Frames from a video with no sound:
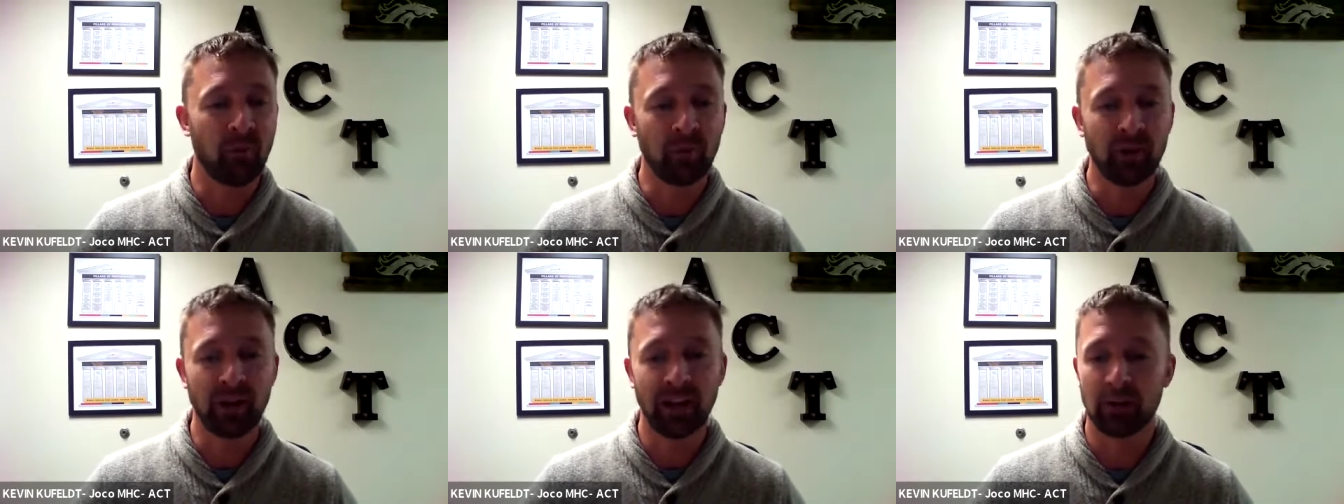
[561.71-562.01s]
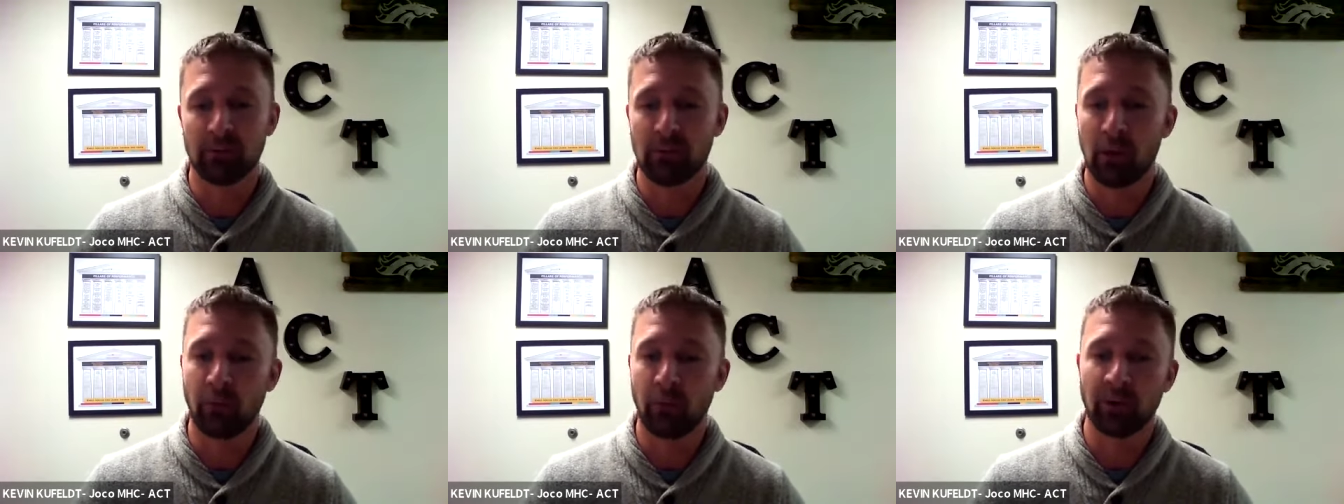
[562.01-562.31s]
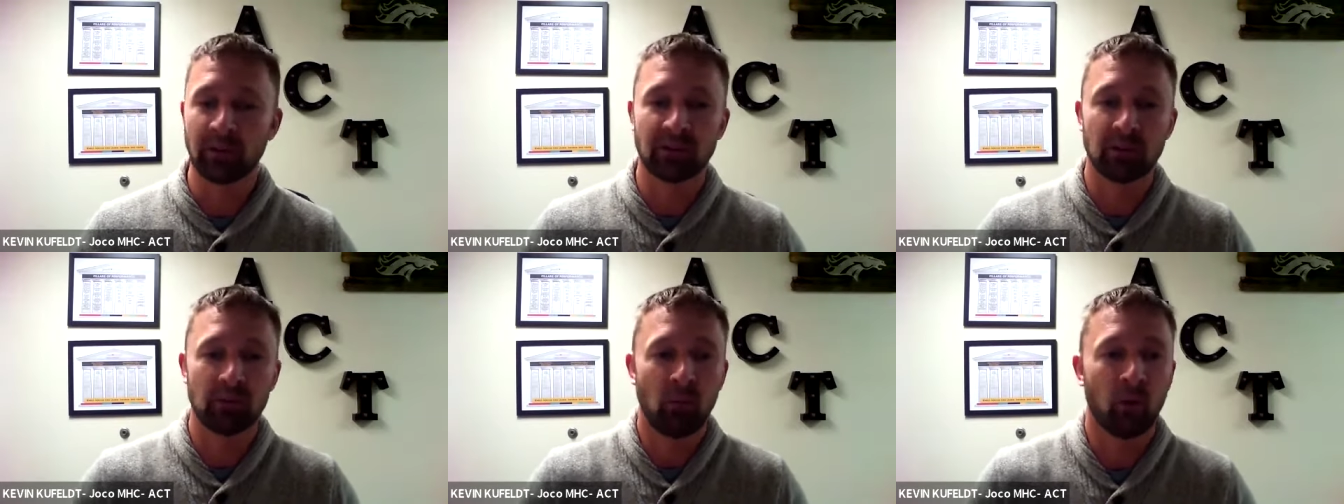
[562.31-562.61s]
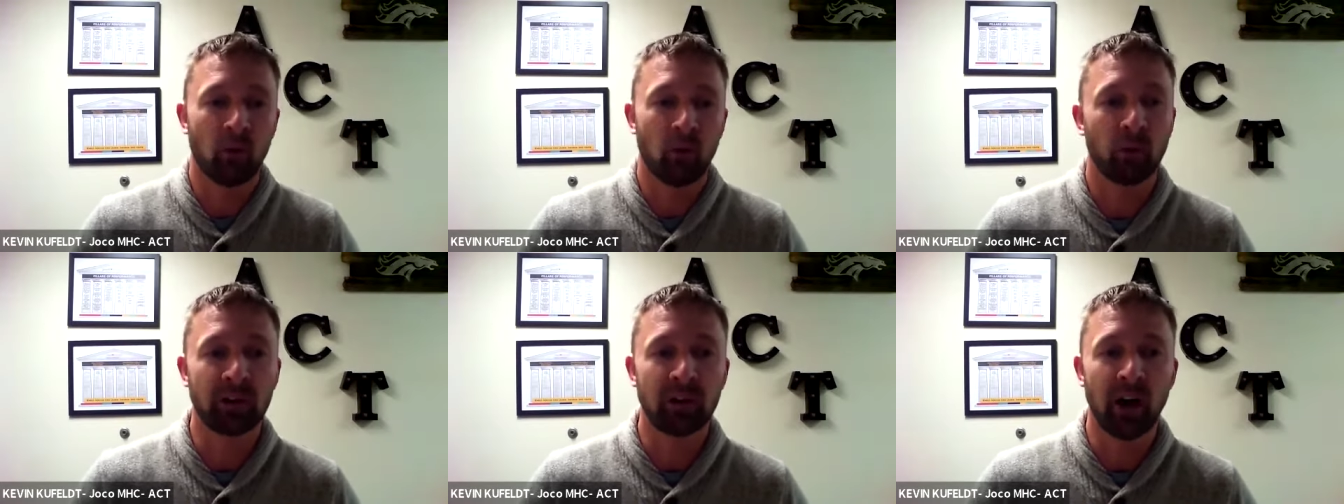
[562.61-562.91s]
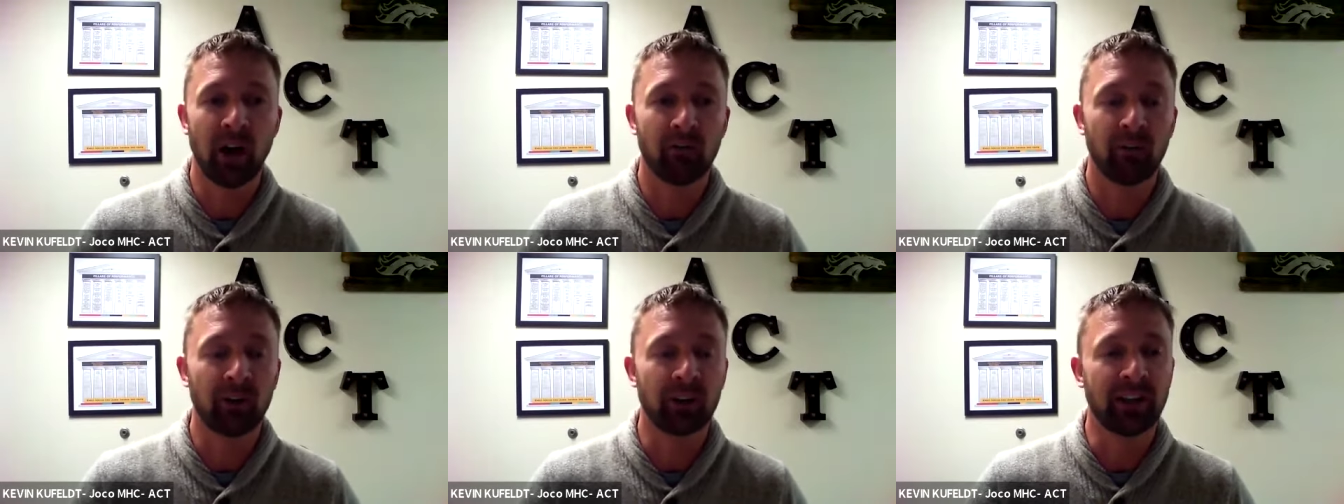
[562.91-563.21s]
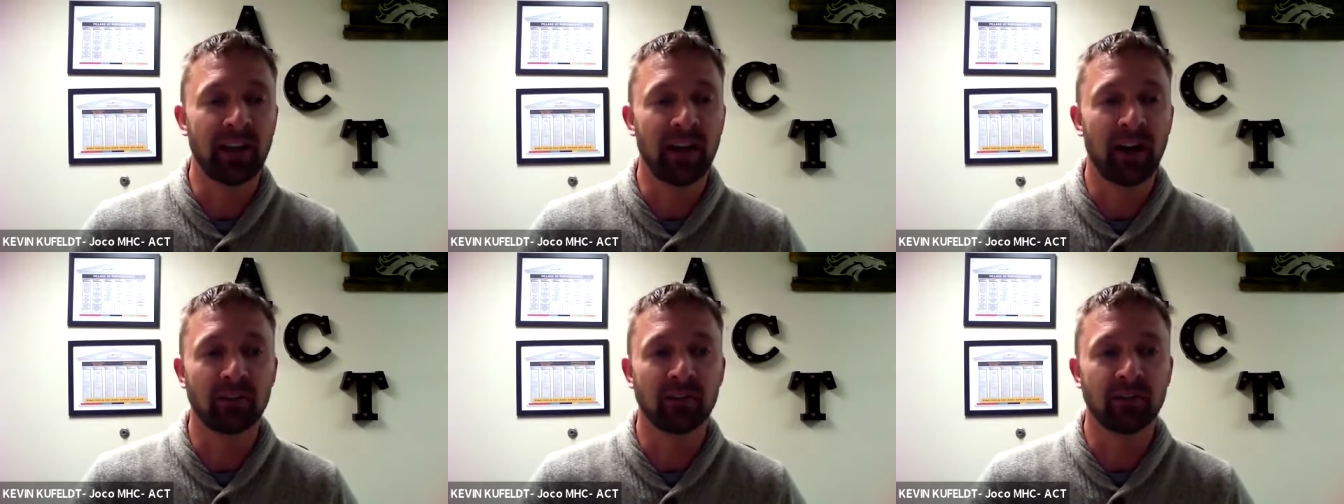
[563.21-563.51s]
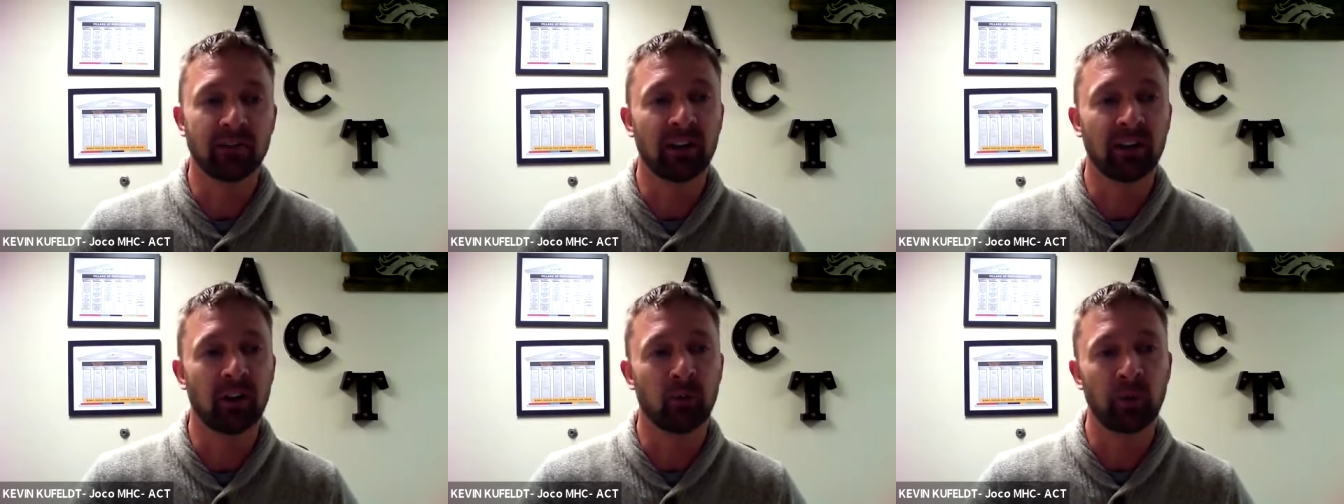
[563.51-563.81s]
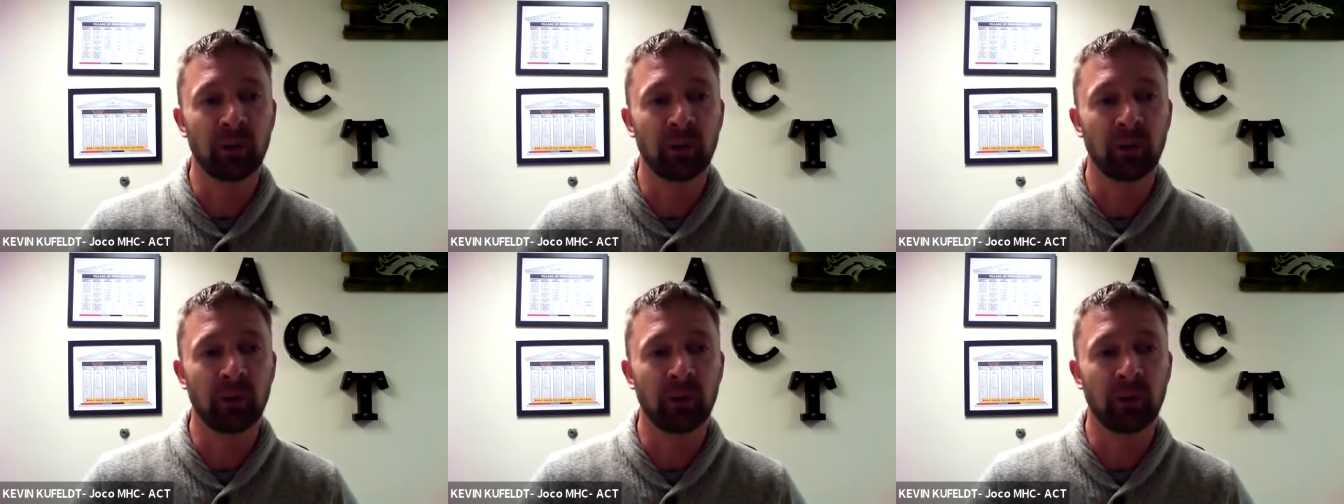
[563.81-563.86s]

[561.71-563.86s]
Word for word: we hit them up with some more recovery counseling and